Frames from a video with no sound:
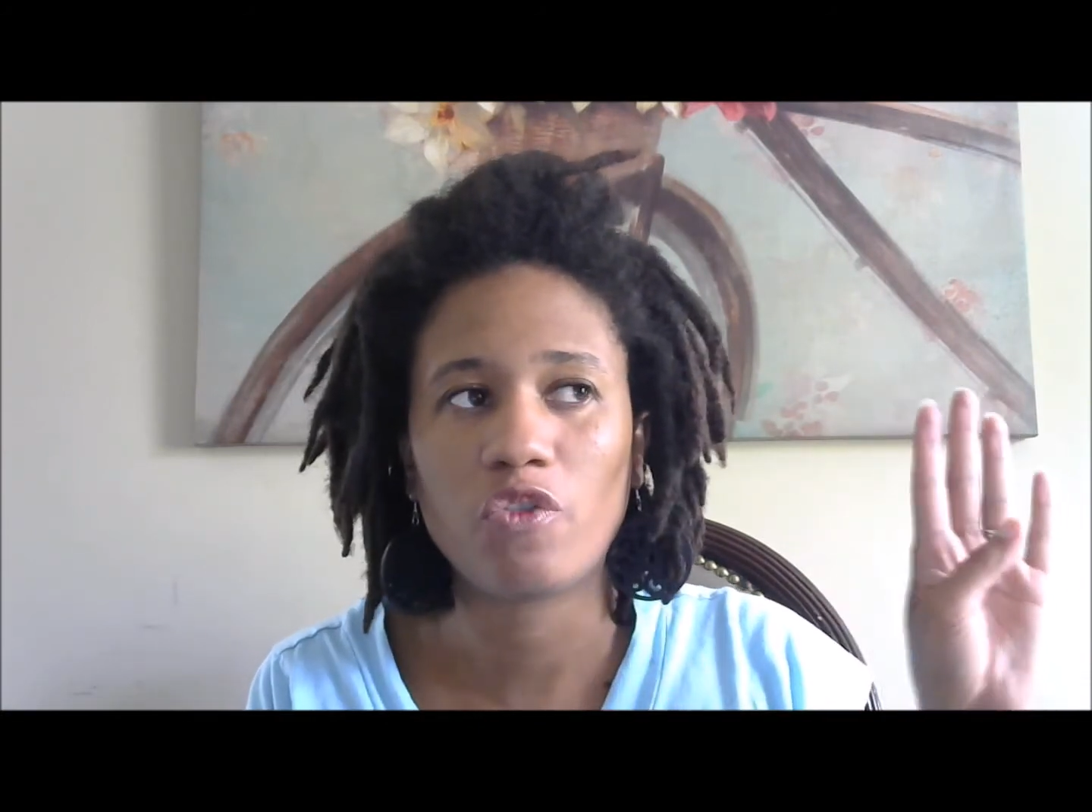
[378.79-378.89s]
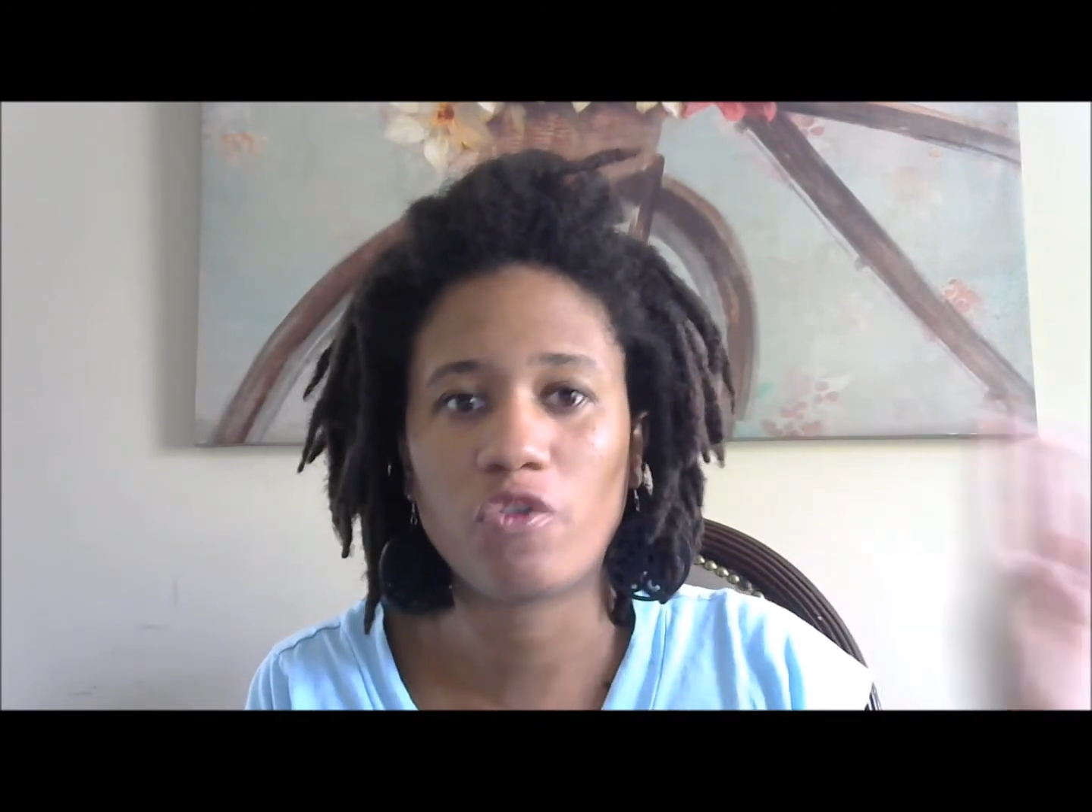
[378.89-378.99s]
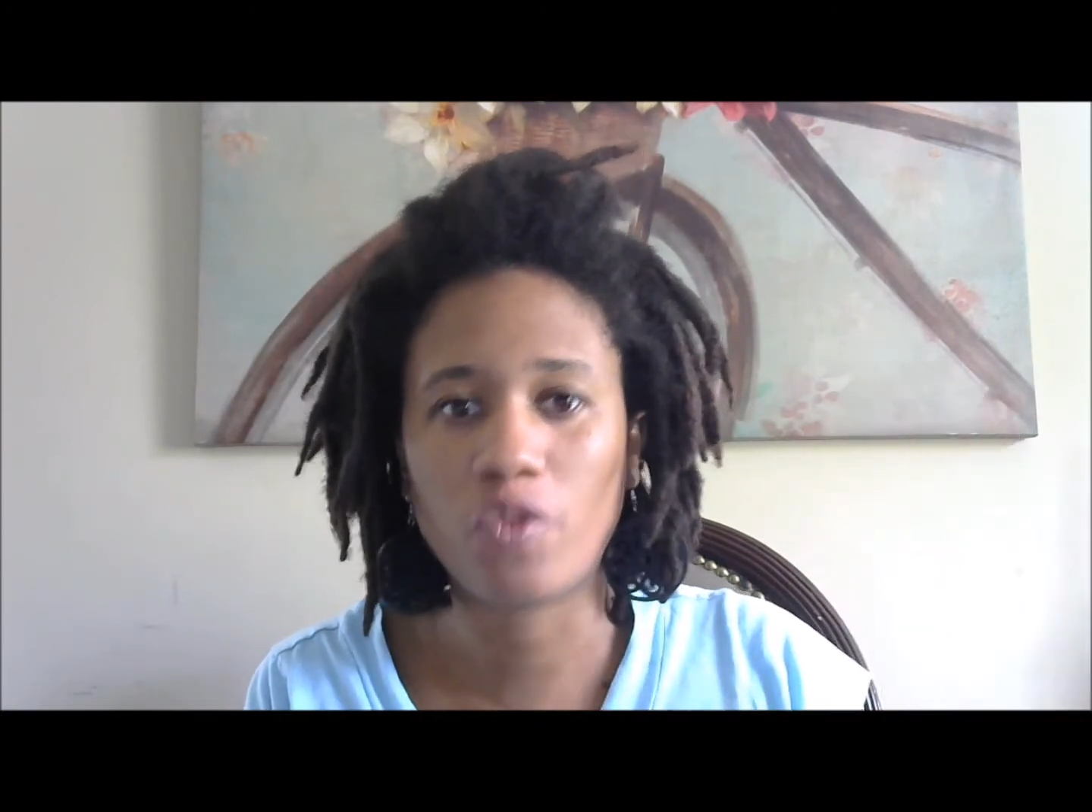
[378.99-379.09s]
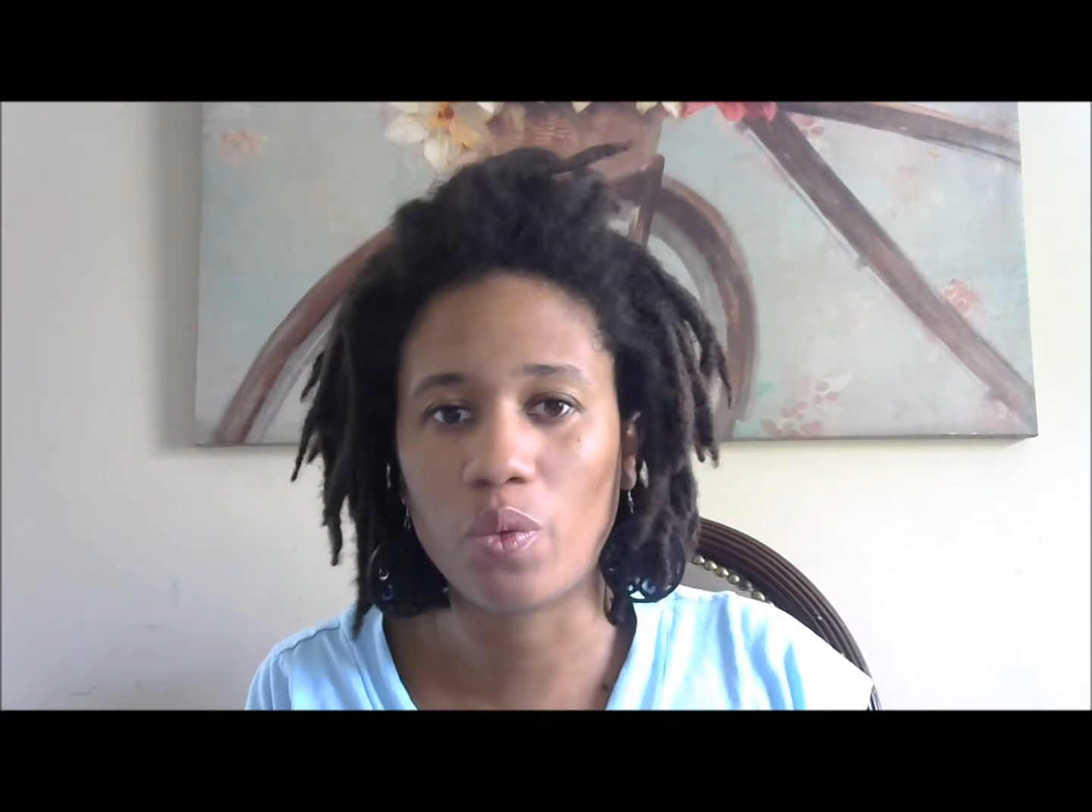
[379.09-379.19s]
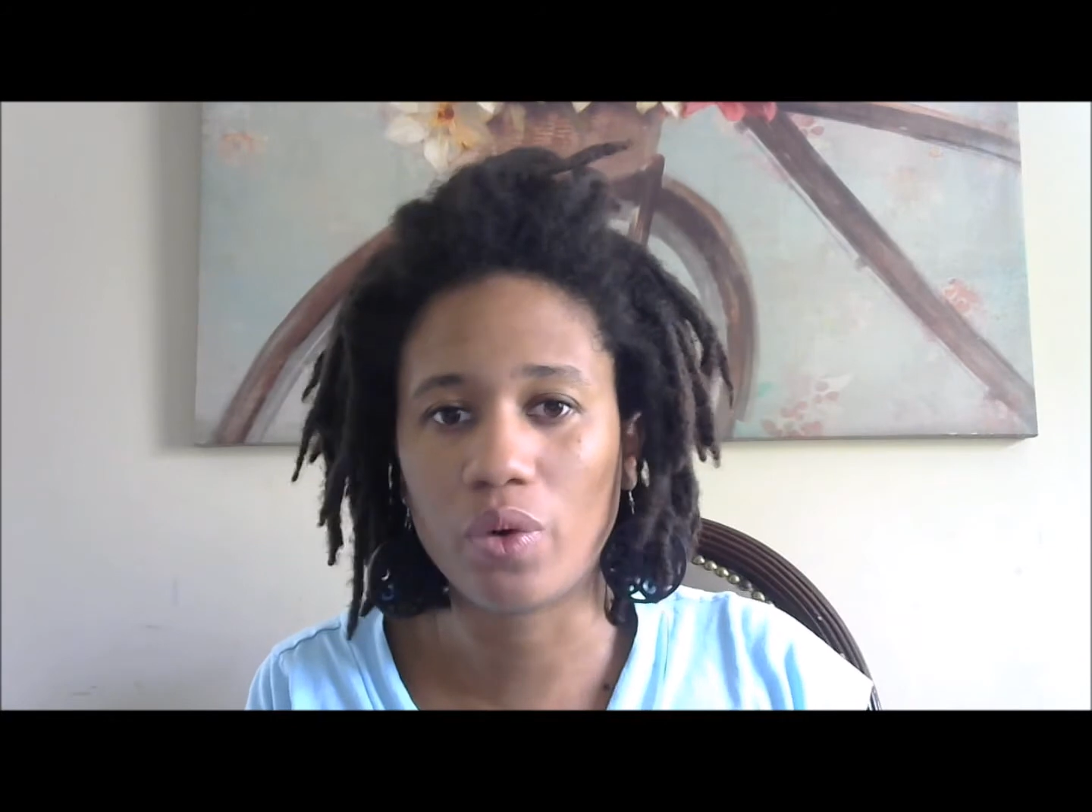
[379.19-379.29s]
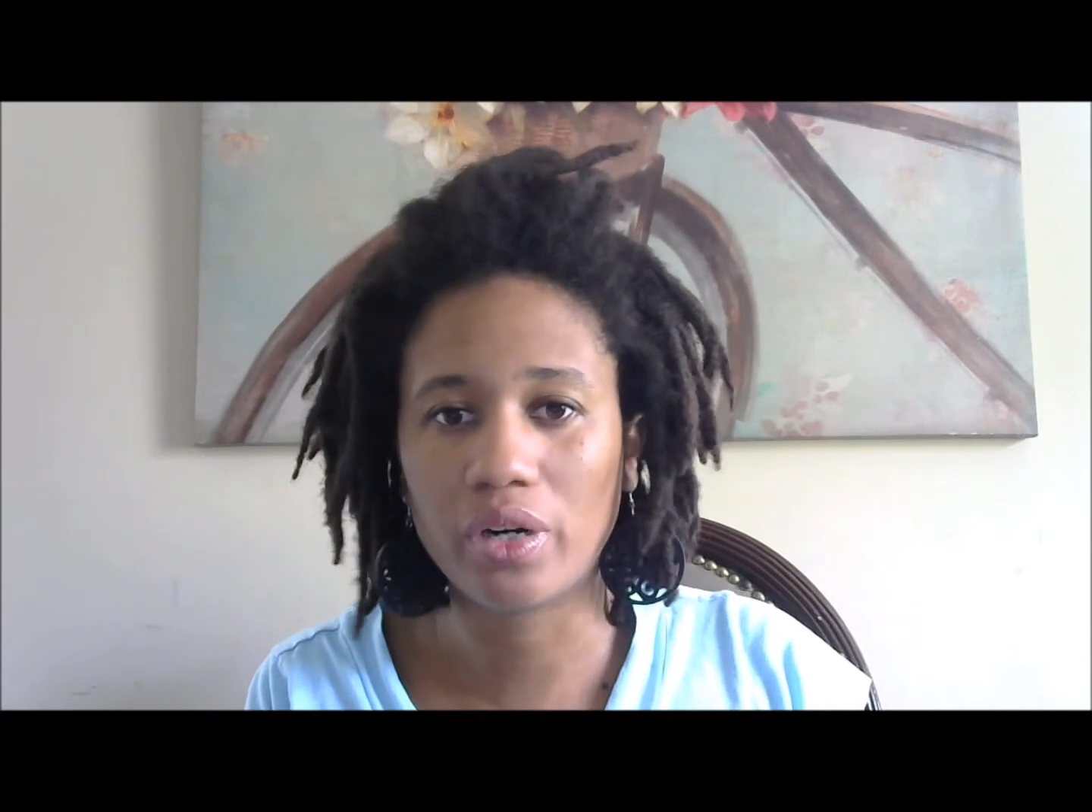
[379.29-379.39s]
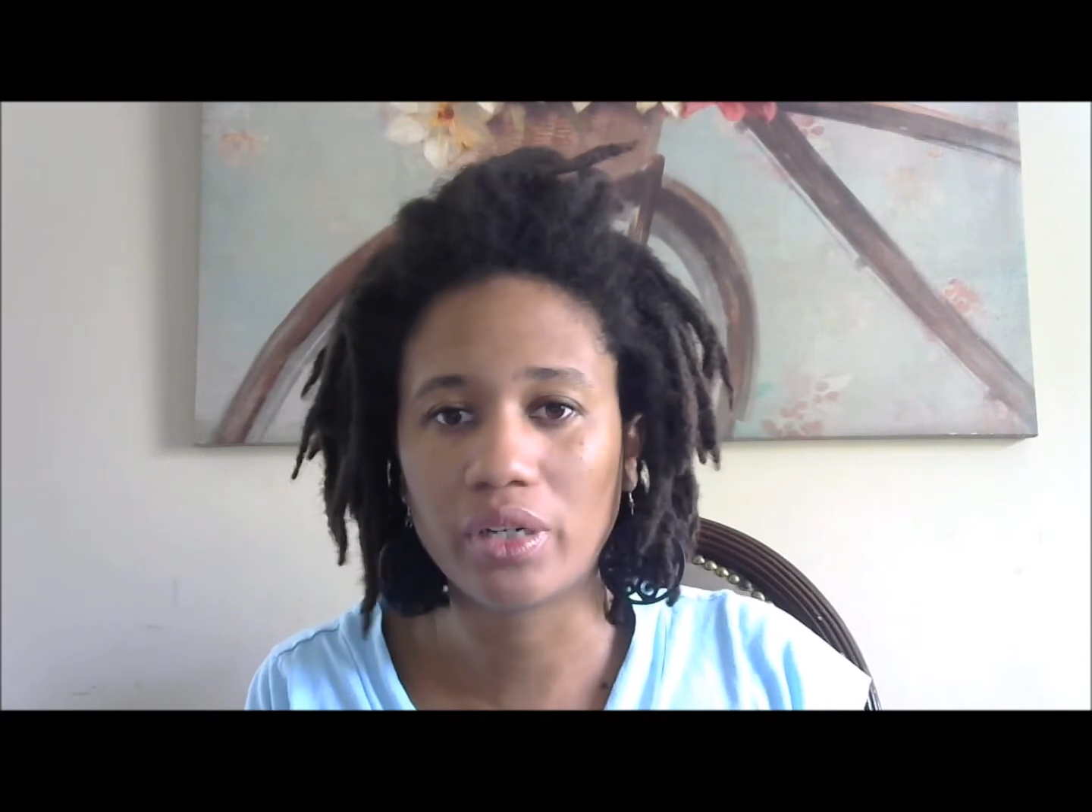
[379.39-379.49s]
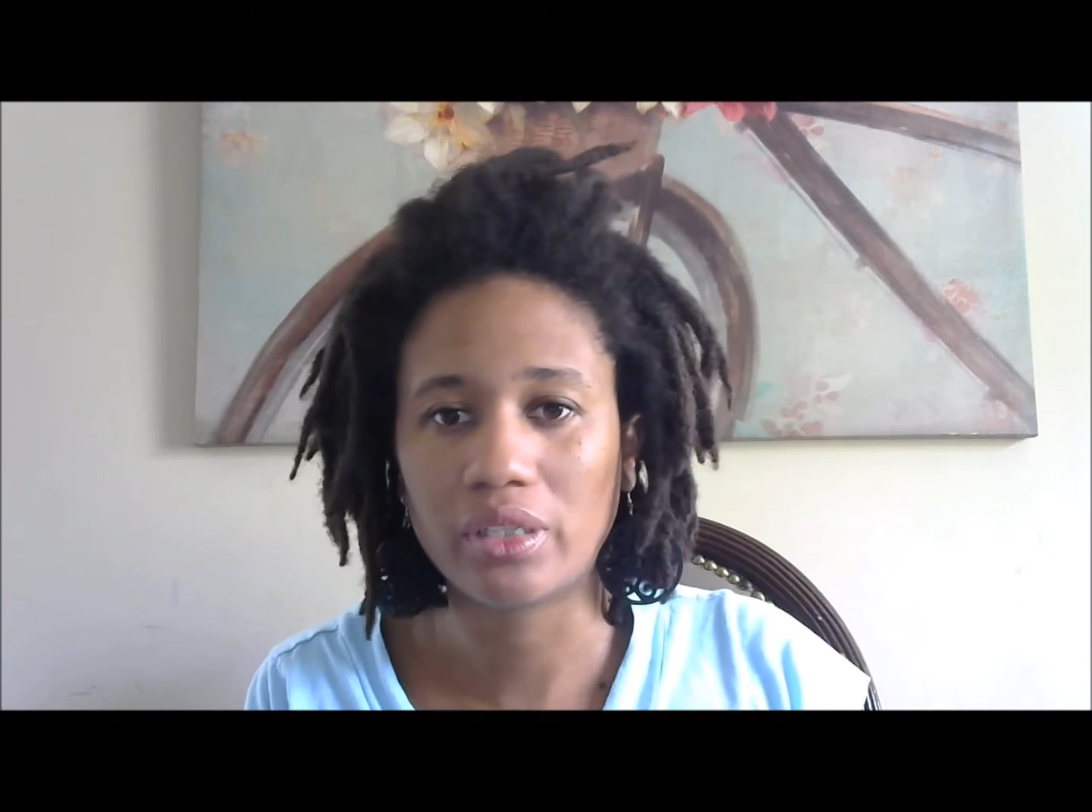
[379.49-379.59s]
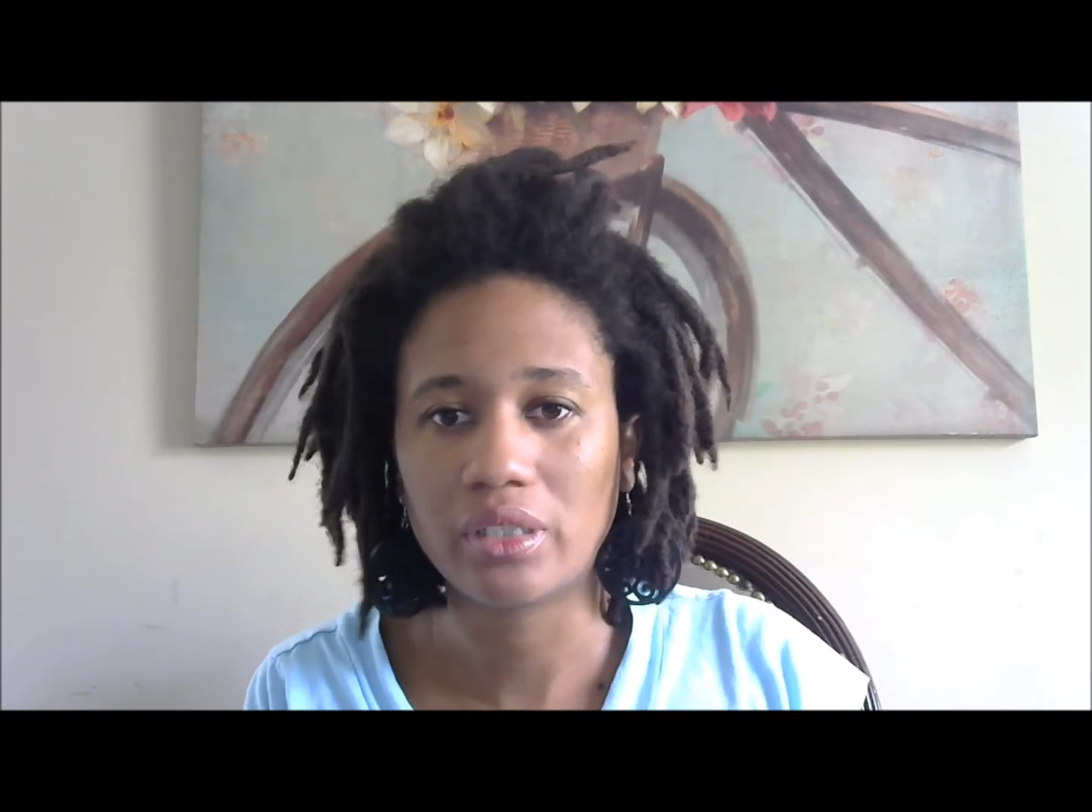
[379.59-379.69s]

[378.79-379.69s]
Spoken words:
4,